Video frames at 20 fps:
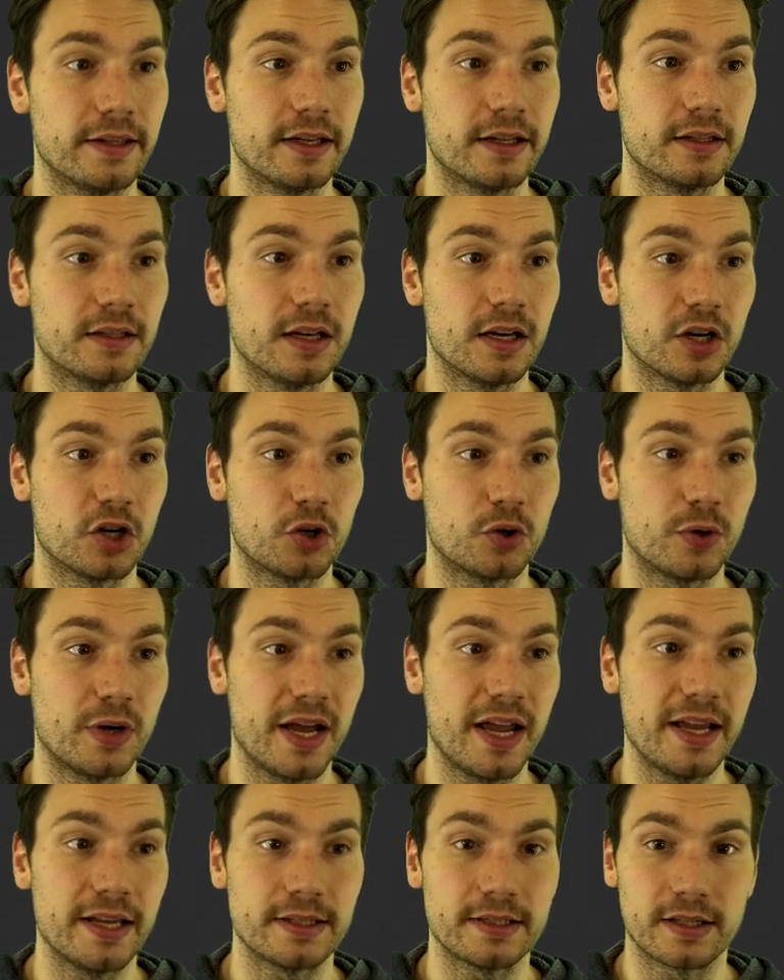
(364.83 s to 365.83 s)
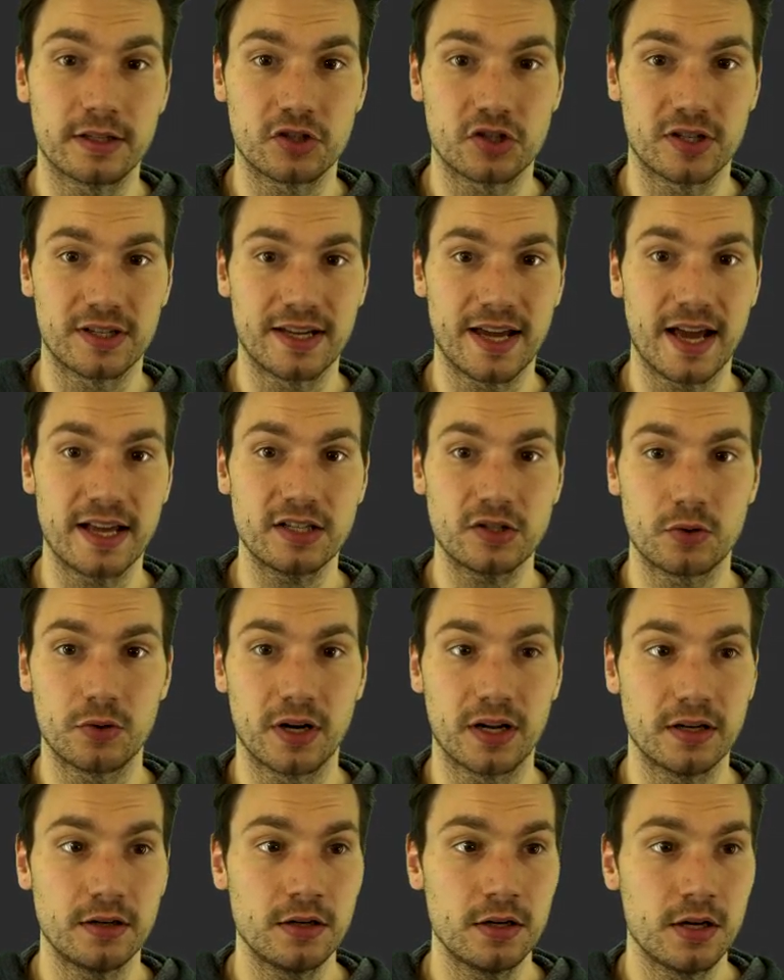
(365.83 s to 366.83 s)
then create such a task
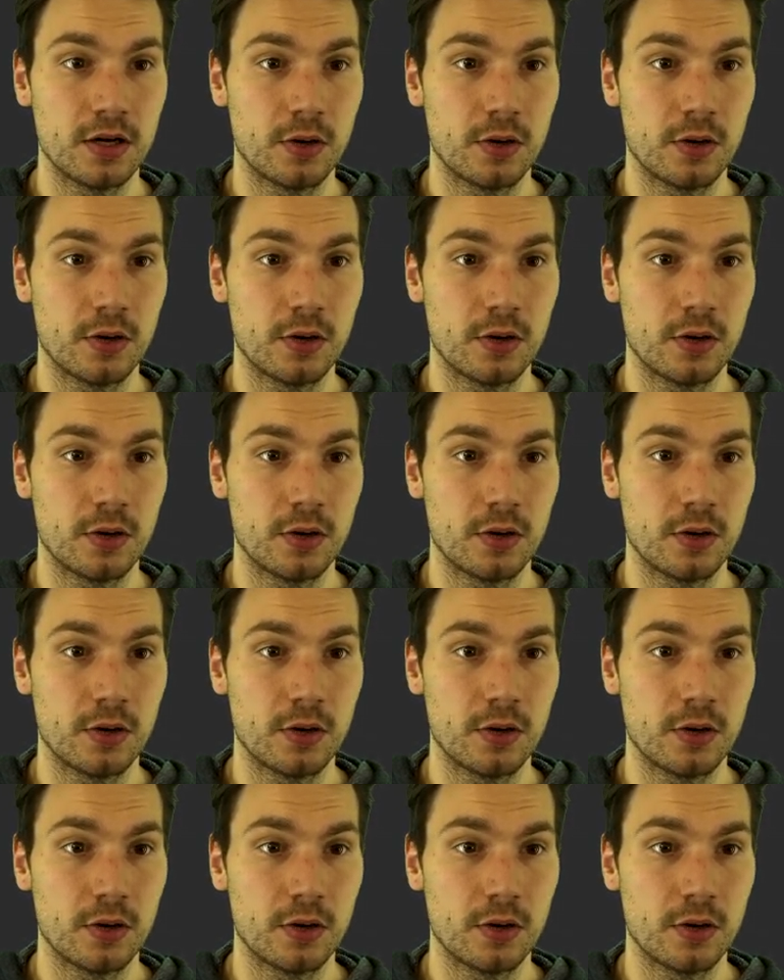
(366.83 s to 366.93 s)
run,